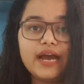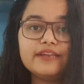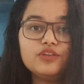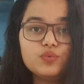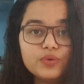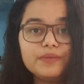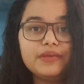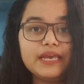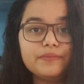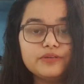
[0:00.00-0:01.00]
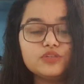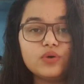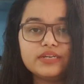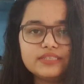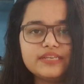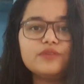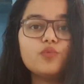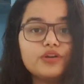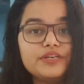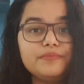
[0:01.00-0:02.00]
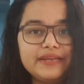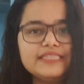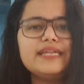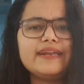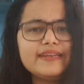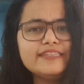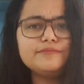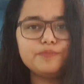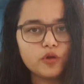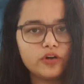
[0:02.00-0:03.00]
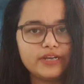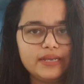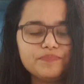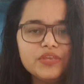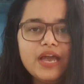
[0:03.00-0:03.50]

and you will be able to understand what it means, at least broadly.